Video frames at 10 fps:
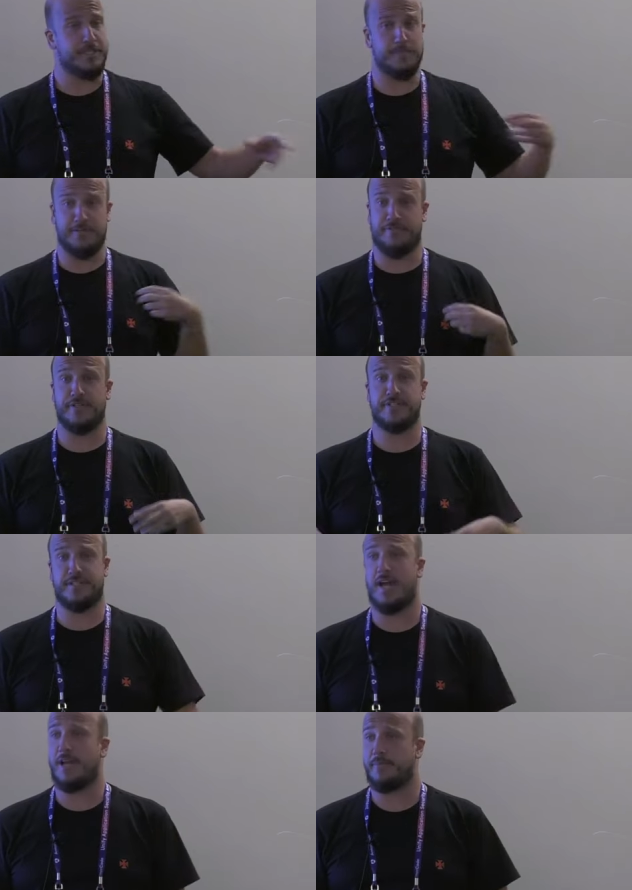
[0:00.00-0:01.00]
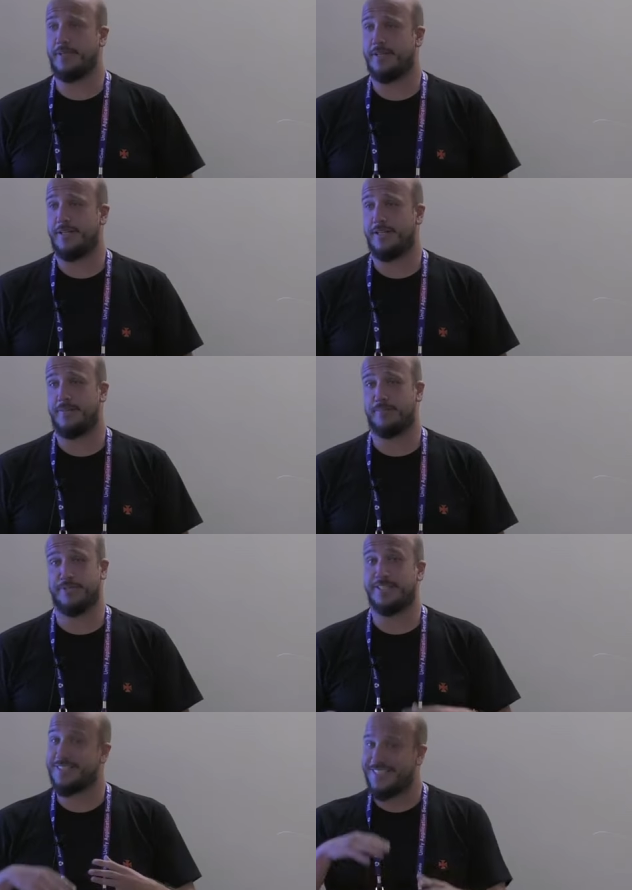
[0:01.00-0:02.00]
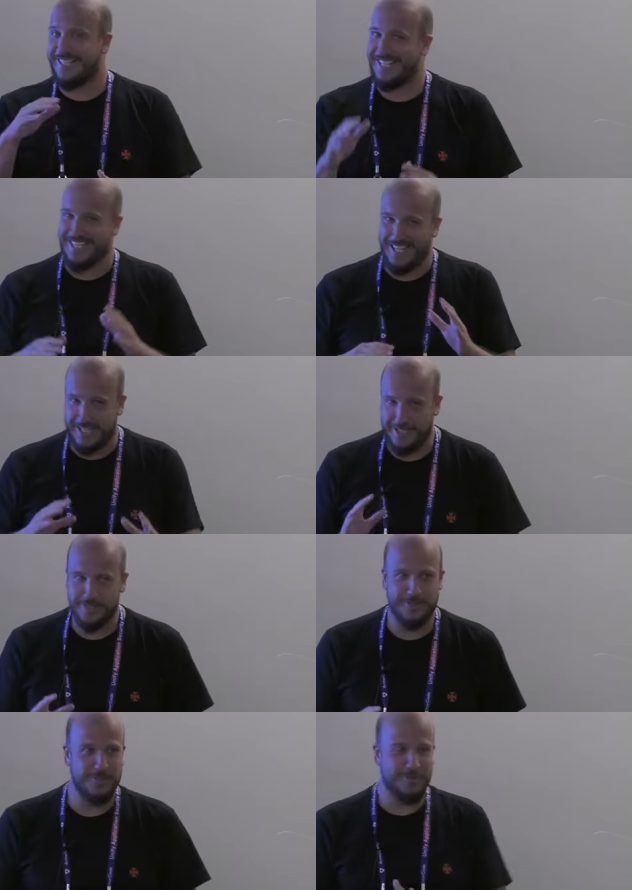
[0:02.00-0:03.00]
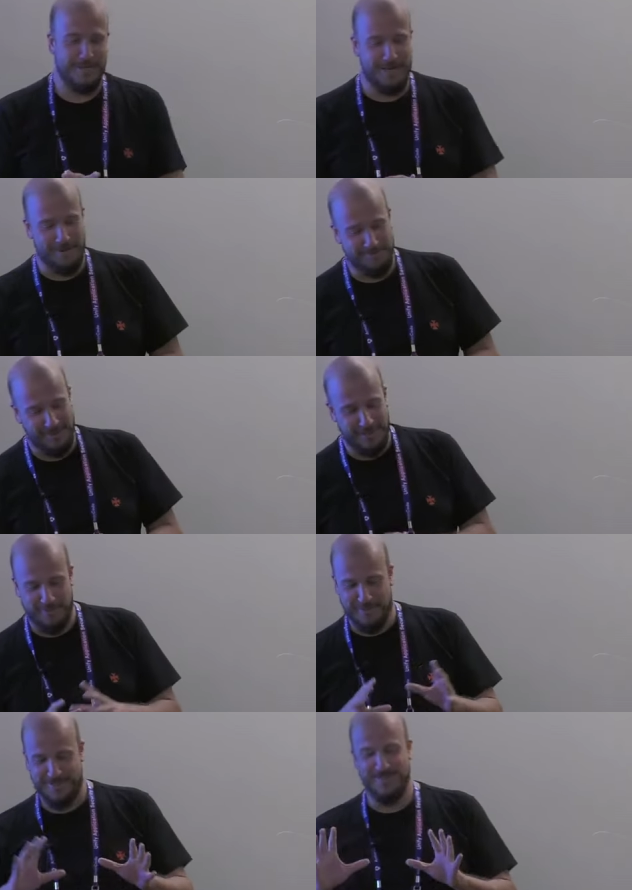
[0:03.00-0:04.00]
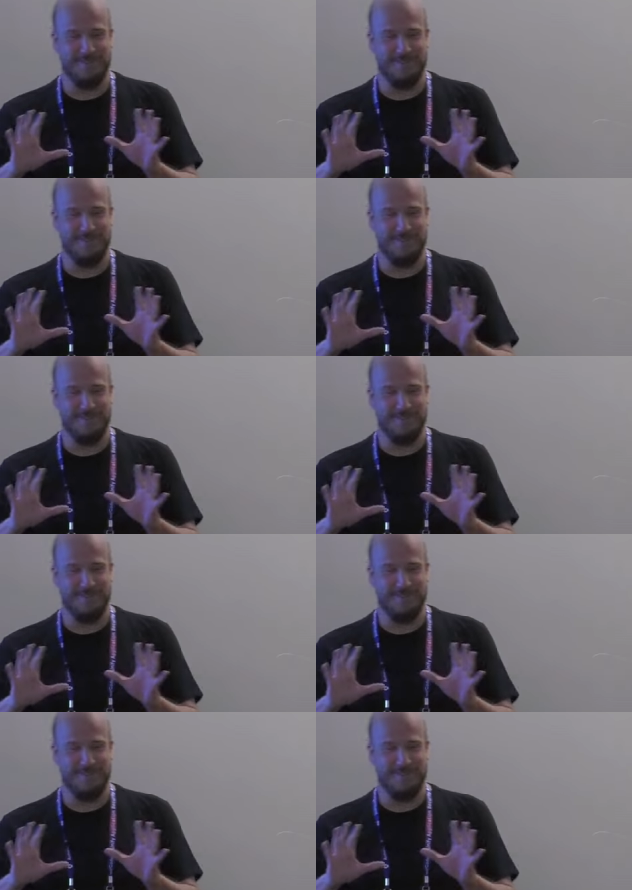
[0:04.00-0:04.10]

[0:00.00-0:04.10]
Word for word: it's my first time uh, presenting in English, so I, am a little bit